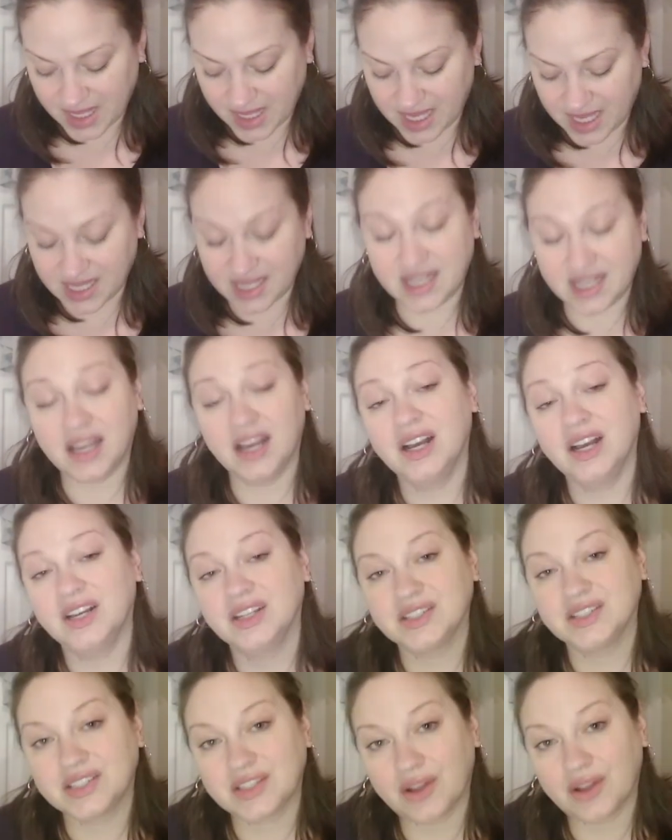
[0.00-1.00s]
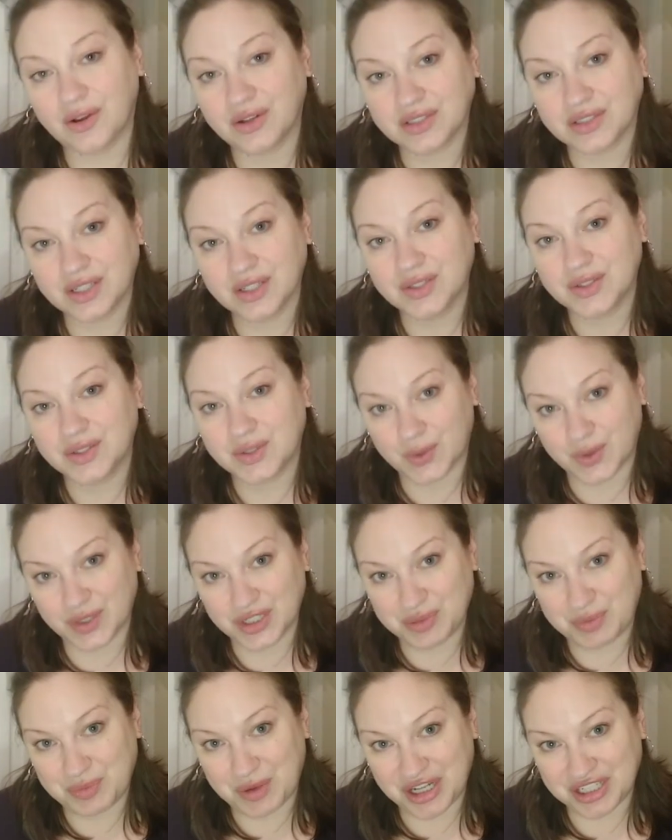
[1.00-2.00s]
a salt
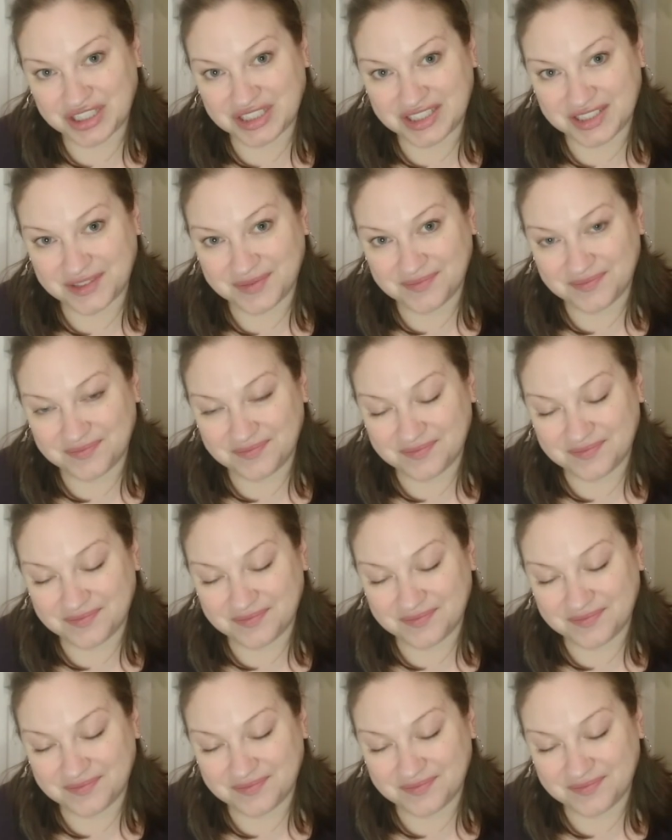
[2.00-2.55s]
storage box.